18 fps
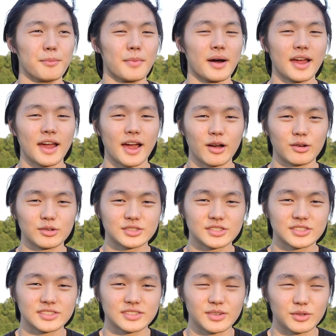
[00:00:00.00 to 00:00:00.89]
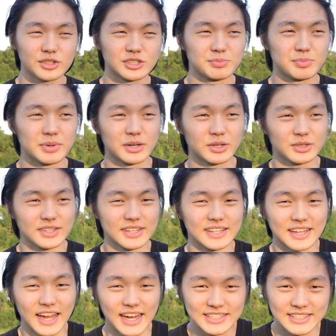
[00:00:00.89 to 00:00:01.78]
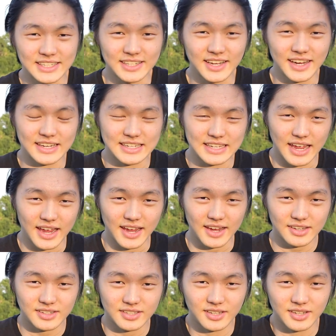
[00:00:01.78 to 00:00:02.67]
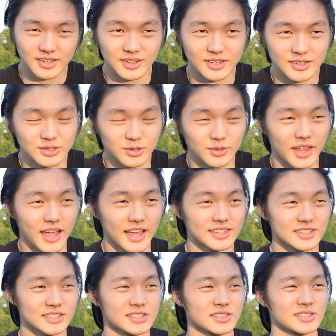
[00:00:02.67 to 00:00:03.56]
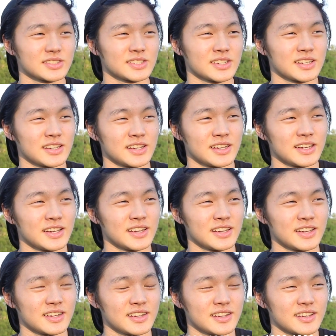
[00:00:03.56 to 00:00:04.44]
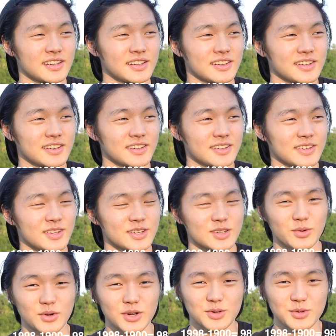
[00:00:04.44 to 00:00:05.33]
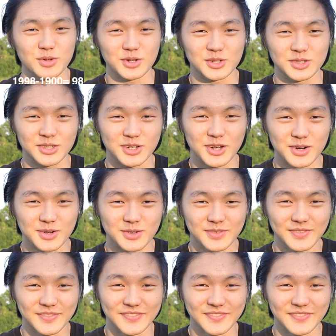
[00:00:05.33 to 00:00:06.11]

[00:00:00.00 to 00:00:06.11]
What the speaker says: My house was built in 1998, so that's 22 years ago.